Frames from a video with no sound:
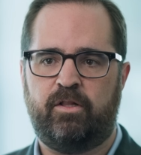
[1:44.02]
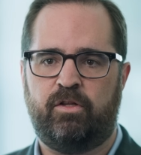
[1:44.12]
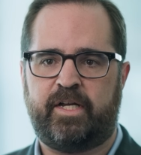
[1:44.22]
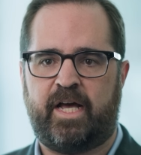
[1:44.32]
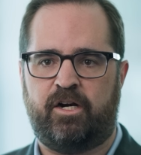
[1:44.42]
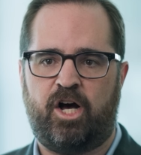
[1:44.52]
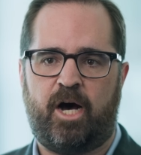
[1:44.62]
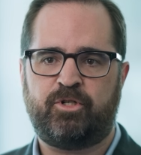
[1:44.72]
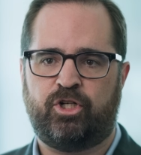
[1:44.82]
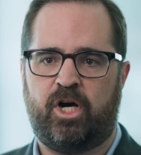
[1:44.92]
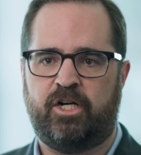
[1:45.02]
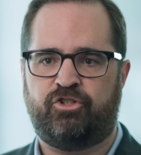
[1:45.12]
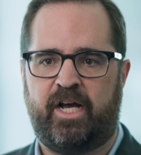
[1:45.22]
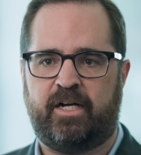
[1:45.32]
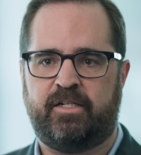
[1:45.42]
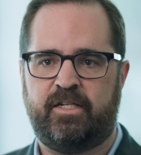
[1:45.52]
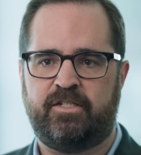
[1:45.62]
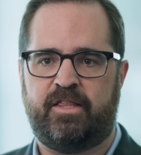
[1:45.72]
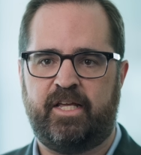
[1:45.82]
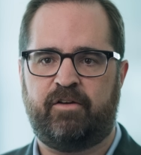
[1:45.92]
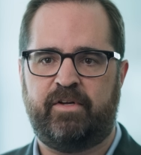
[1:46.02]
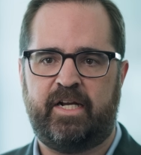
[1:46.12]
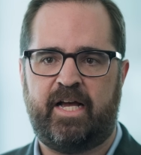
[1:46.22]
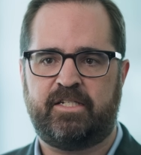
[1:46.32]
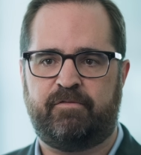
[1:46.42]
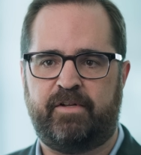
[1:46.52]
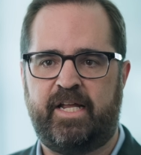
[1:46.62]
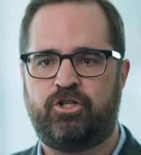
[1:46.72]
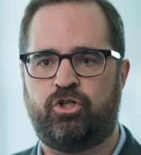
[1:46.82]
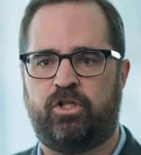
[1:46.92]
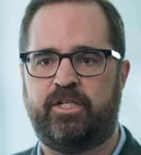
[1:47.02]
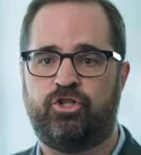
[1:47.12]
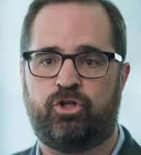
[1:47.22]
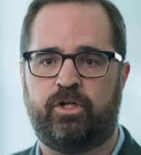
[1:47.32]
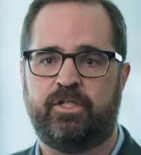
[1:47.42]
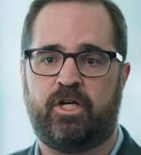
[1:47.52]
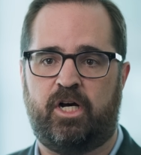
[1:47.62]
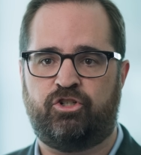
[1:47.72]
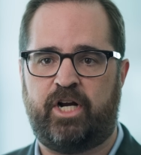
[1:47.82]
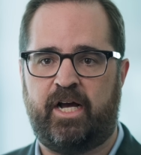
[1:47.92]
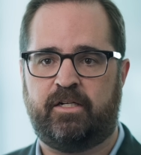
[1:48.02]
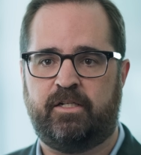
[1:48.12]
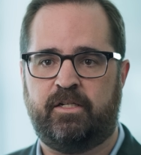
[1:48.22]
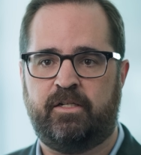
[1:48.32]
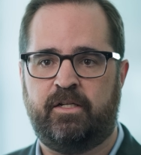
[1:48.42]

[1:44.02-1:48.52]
to look at an option contract is to think of it as a financial insurance contract.